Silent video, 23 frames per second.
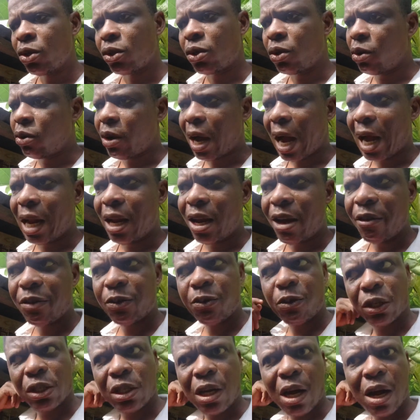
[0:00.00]
So I
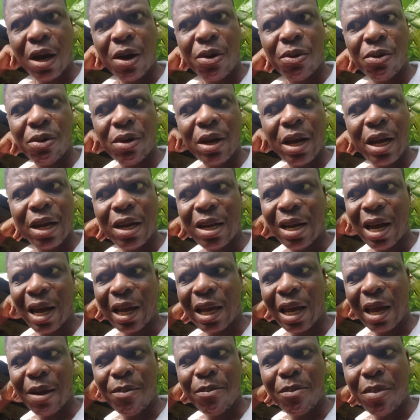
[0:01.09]
left for town and then I
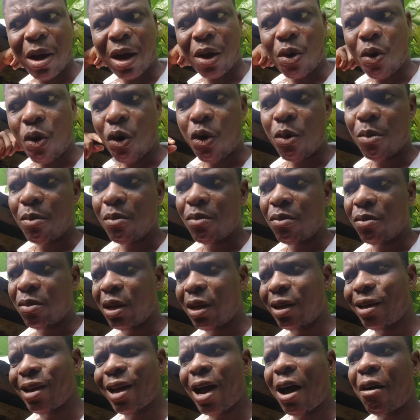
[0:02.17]
came back home
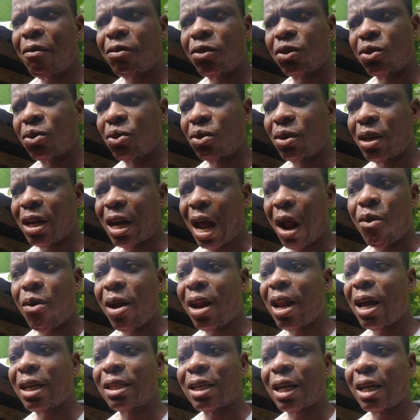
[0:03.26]
in the afternoon and I
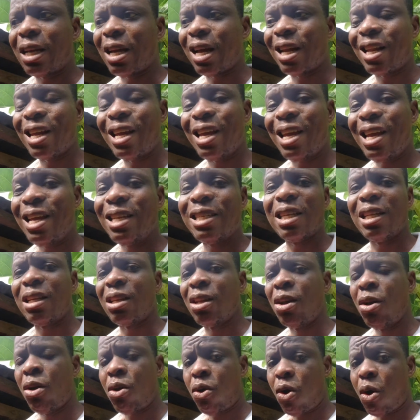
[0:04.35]
realized that they had
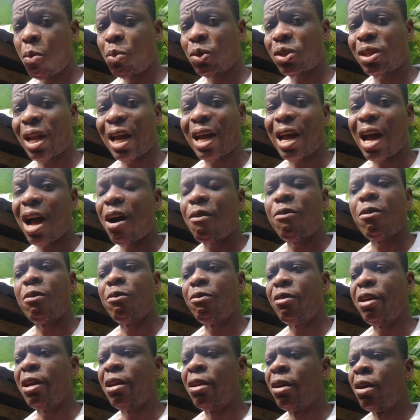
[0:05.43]
eaten almost like half
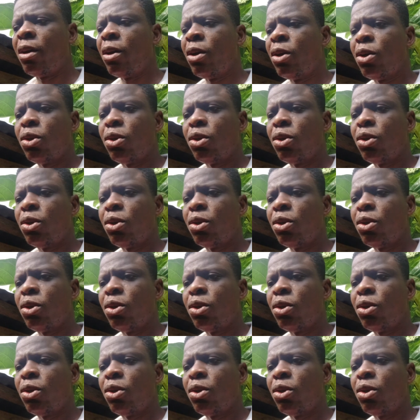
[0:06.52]
of it.